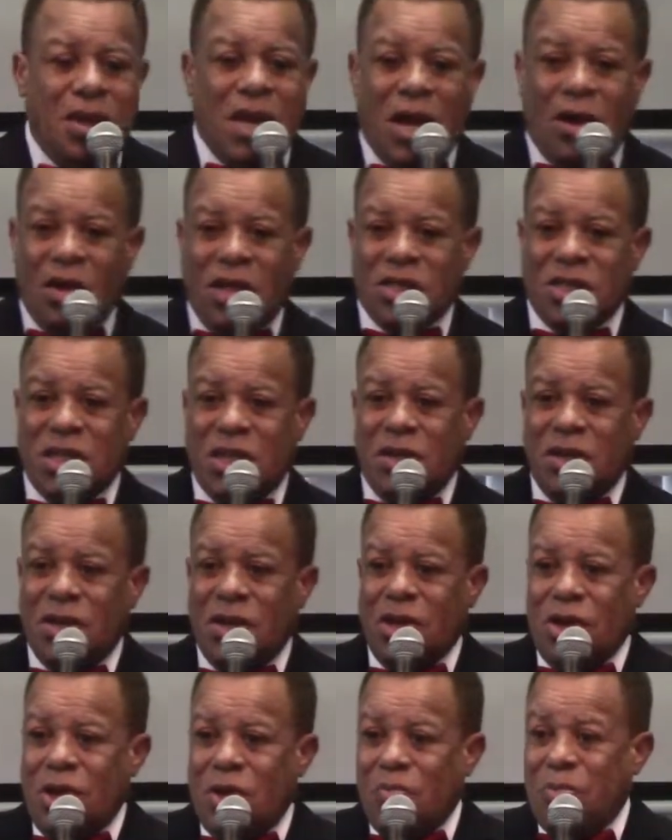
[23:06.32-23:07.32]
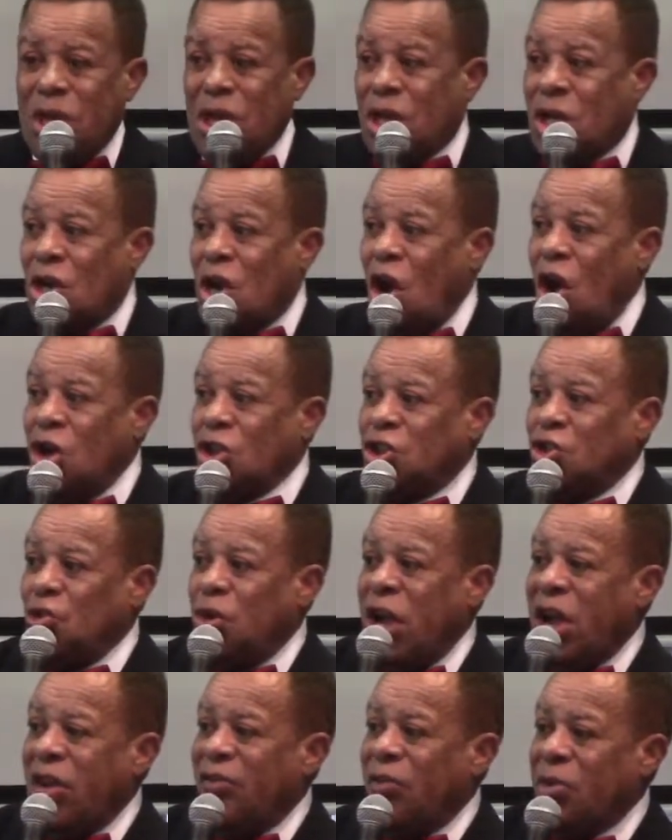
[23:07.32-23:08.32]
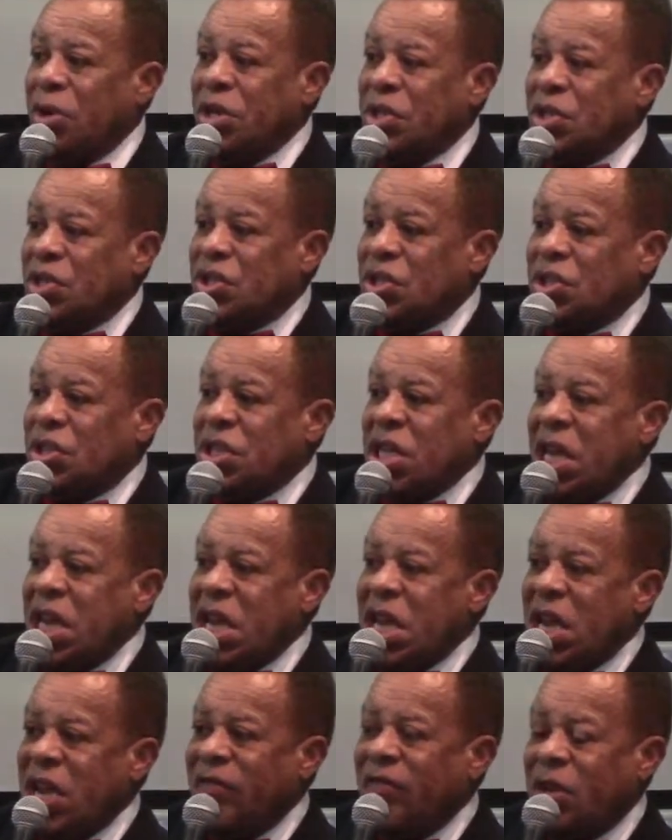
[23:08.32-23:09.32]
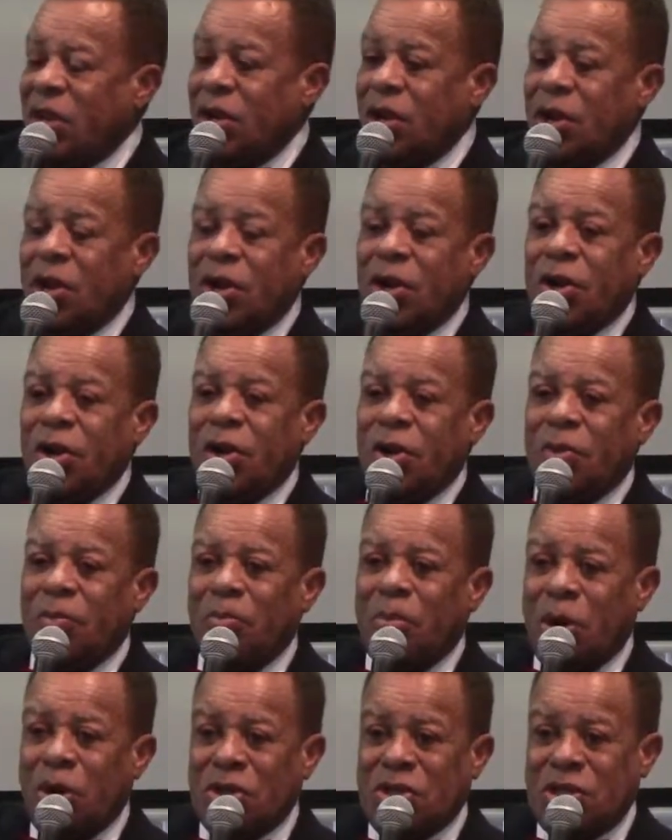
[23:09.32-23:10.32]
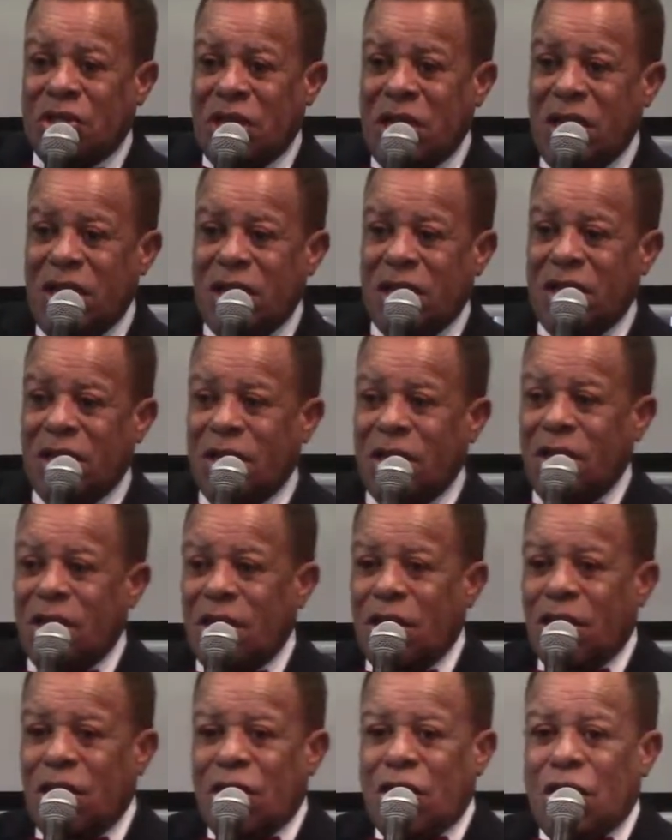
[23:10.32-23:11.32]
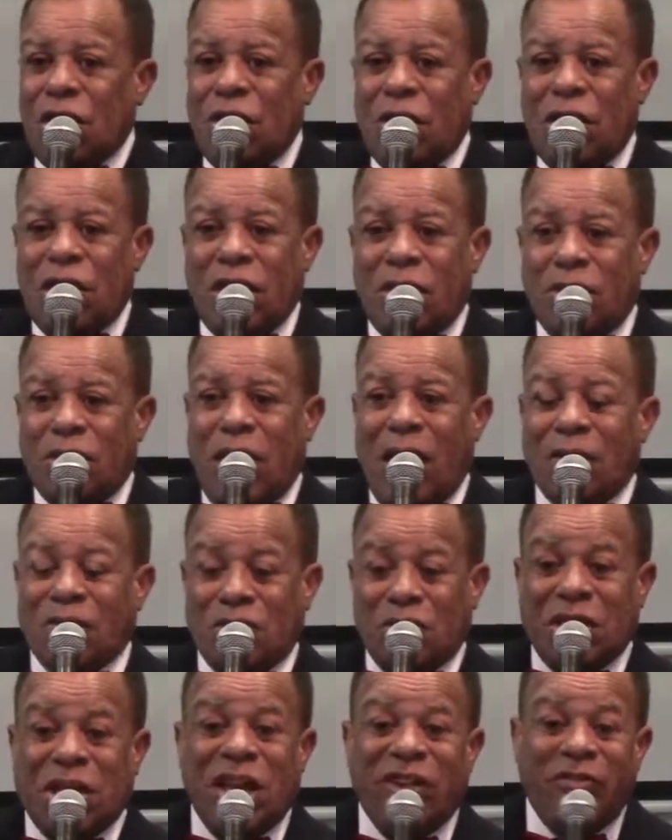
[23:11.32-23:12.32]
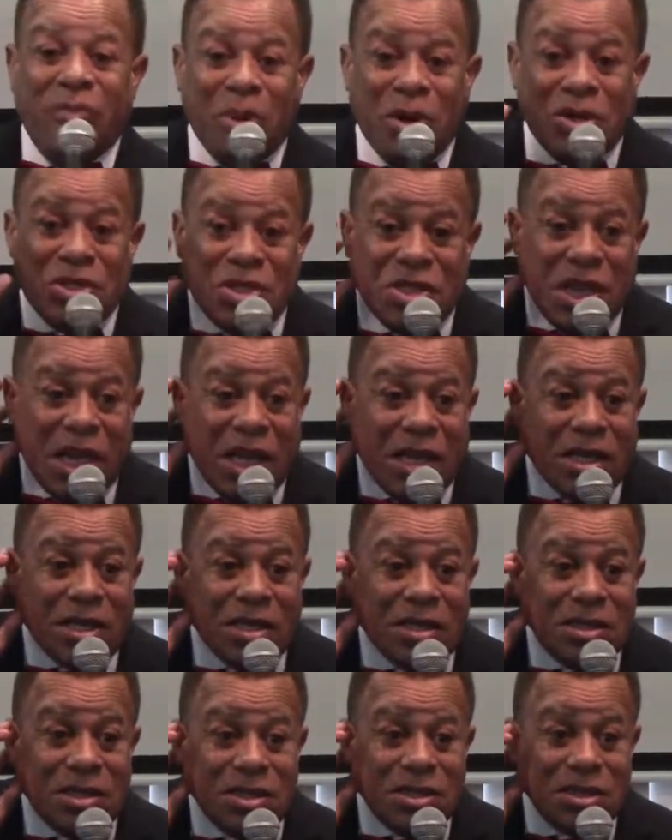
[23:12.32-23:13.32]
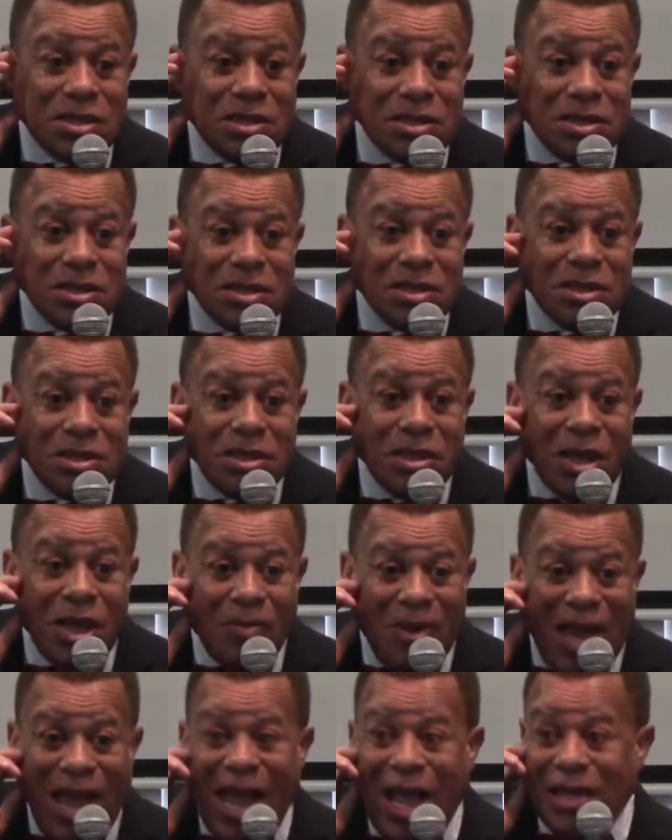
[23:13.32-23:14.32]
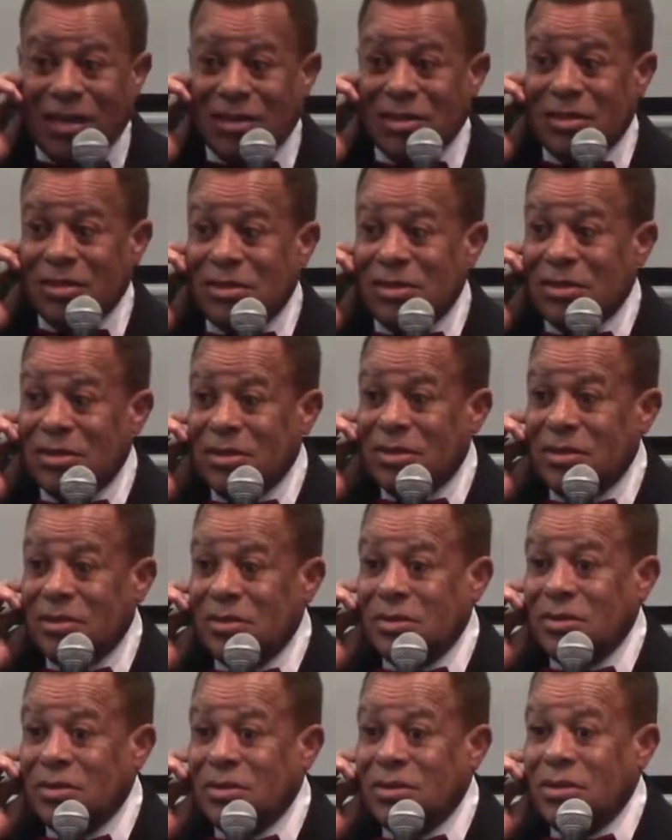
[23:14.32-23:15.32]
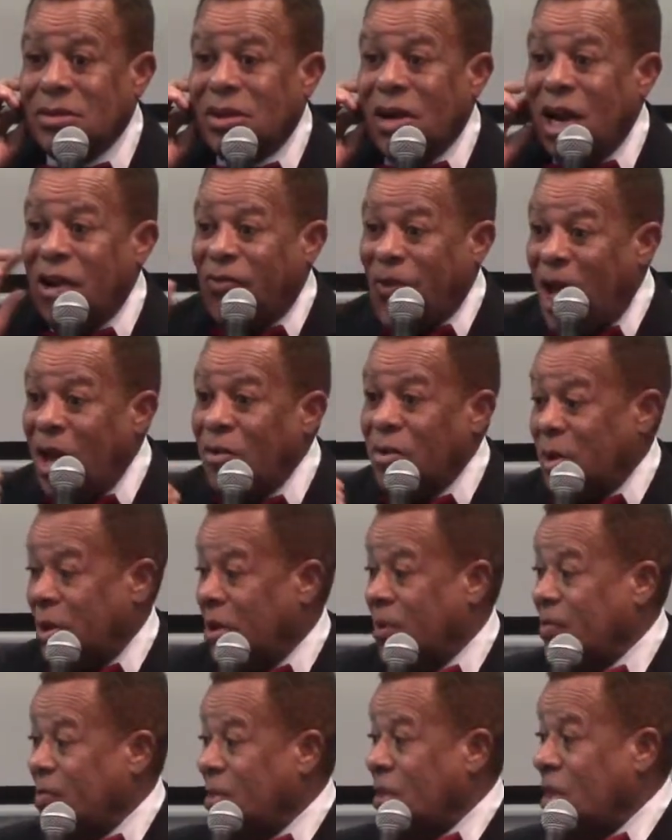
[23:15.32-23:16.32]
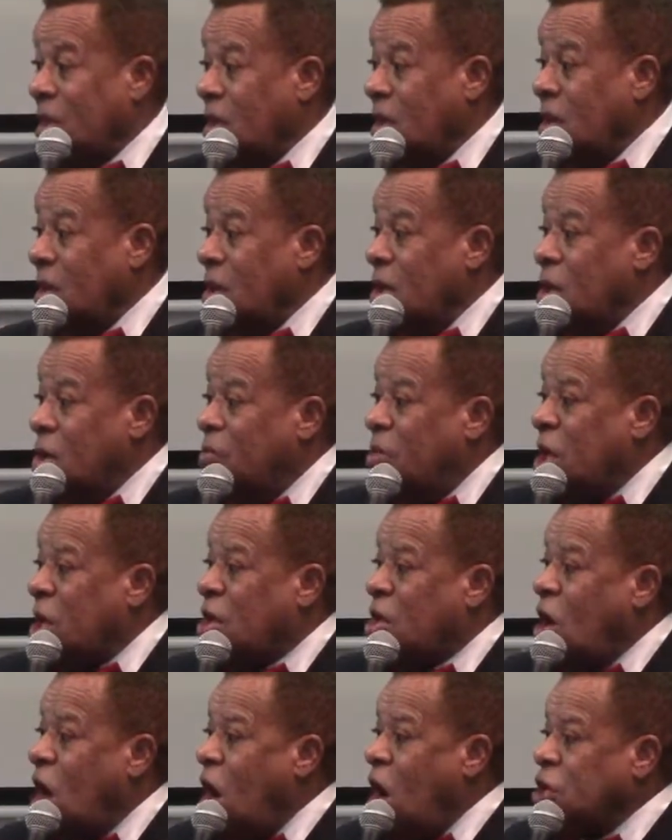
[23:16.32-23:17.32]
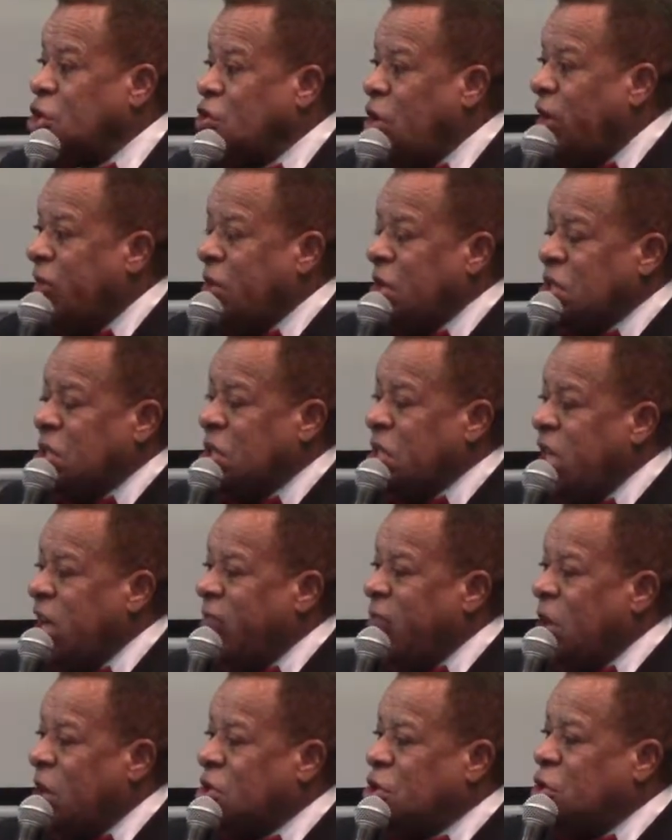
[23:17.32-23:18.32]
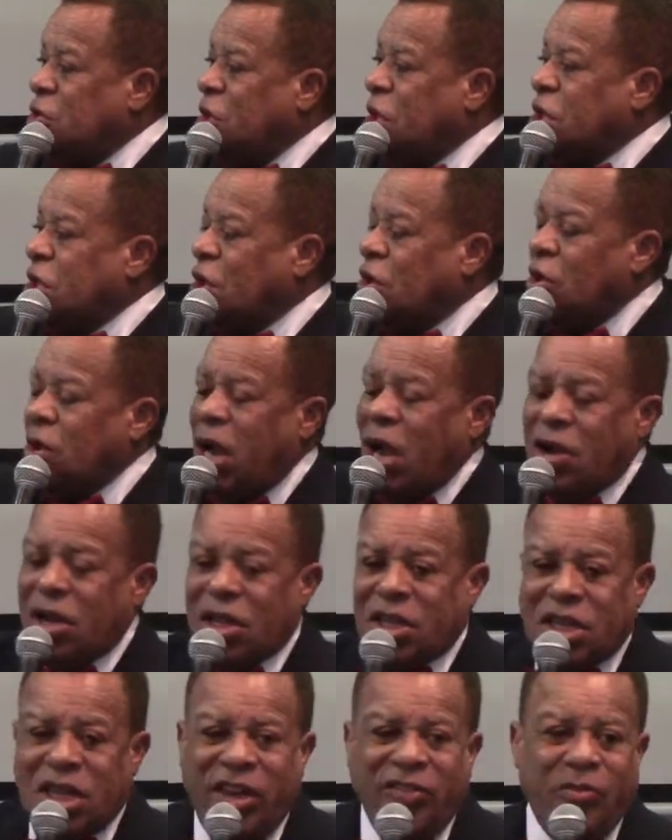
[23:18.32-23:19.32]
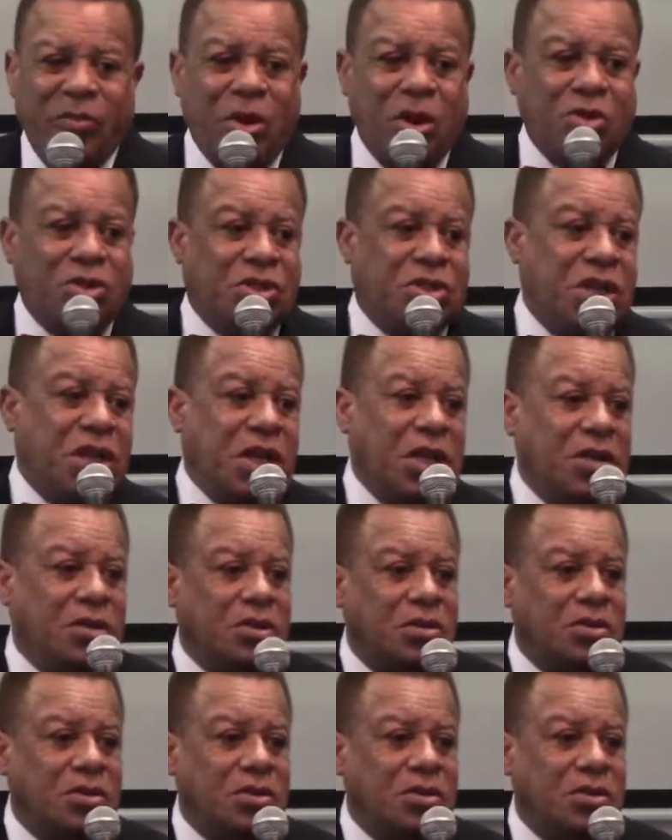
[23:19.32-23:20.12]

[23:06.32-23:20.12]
Now listen, because you have received mercy, you need to learn how to give mercy. Amen. Amen. Yes. Are you following? Yes. Yeah. Because you're a receiver, you need to learn how to give mercy.